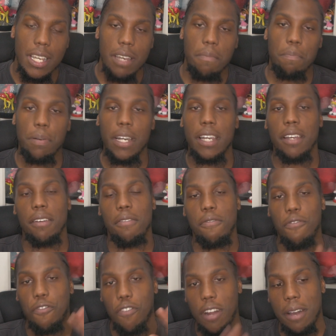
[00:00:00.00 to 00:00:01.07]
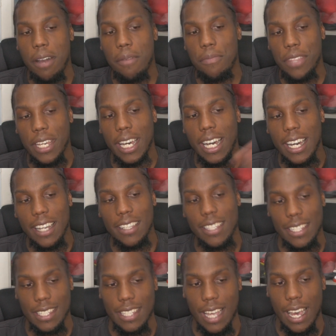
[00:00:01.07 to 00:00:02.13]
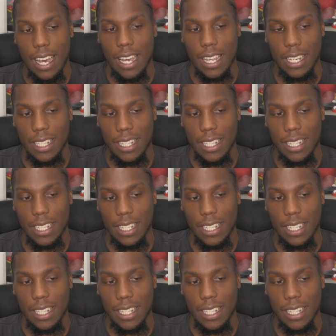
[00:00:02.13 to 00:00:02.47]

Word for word: but from the other side,